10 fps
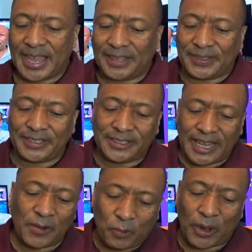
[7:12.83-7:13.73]
And they
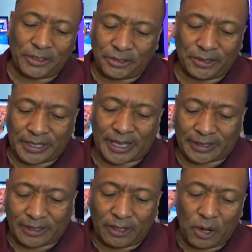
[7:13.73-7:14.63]
said one to
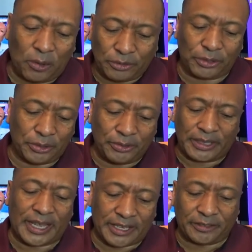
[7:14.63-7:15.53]
another, Go to,
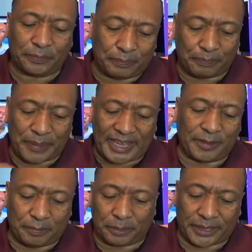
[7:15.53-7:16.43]
let us
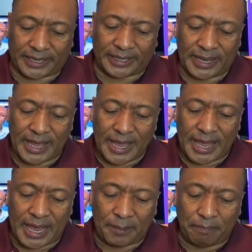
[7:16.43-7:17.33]
make brick
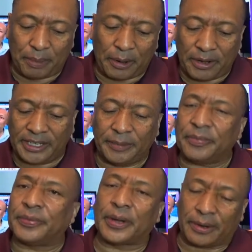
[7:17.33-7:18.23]
and burn
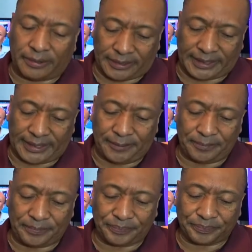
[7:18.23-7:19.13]
them thoroughly.
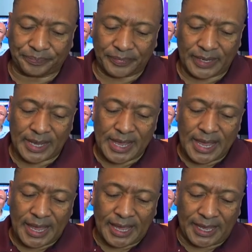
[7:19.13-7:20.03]

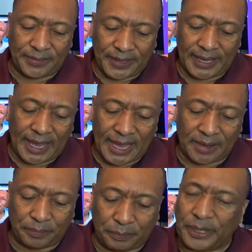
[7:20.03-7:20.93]
And they
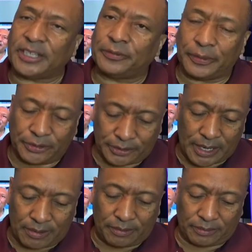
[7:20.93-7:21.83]
had bricks for
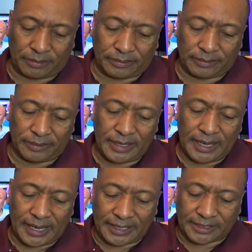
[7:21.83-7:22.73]
stone
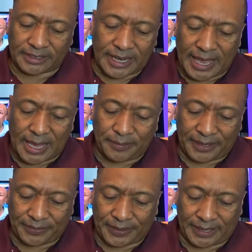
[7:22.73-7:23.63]
and slime
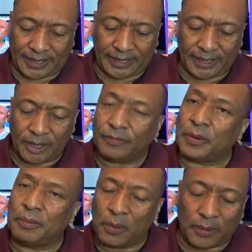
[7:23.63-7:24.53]
had they
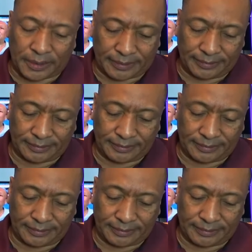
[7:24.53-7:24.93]
for mortar.